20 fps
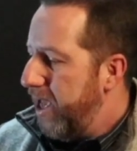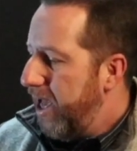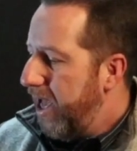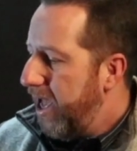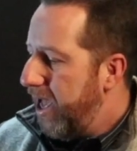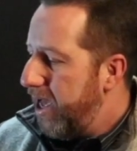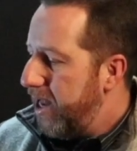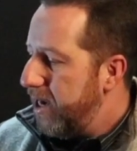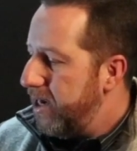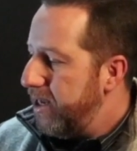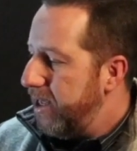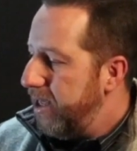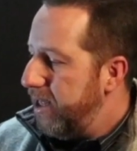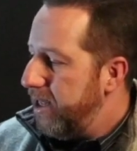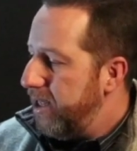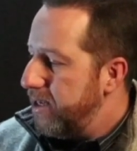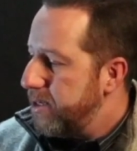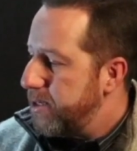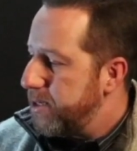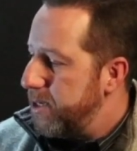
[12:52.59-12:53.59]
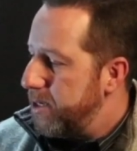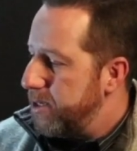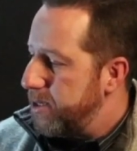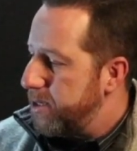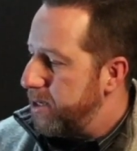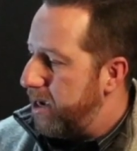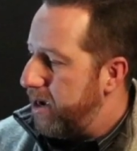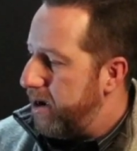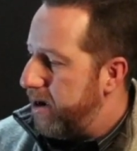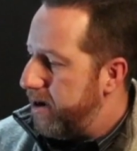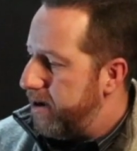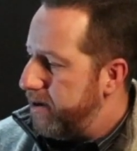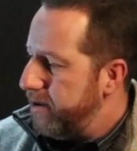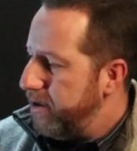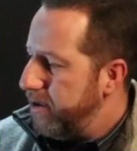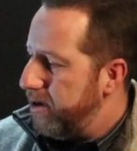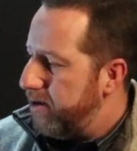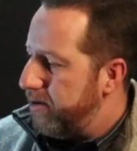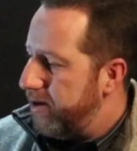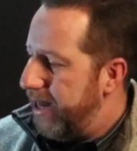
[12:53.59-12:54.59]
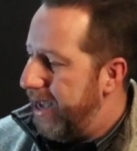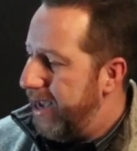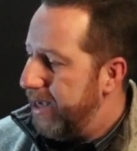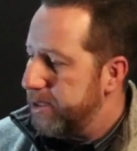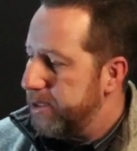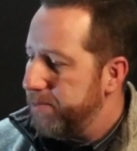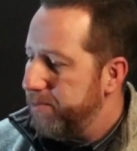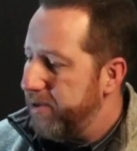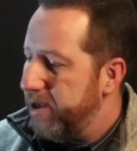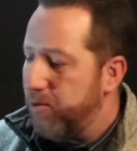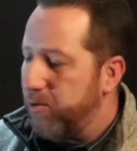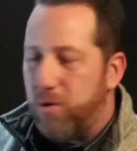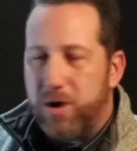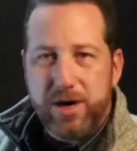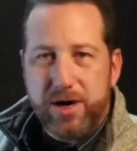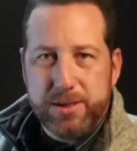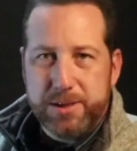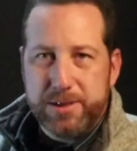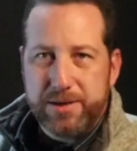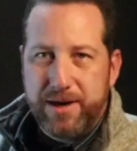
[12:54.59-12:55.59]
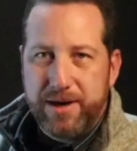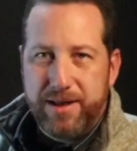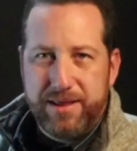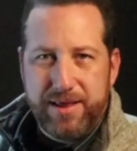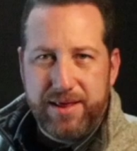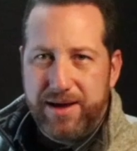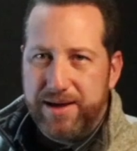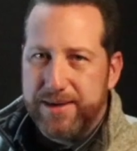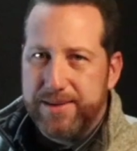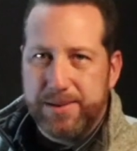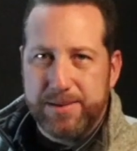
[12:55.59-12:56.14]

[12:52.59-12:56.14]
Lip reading: And this is, it hasn't been washed or anything,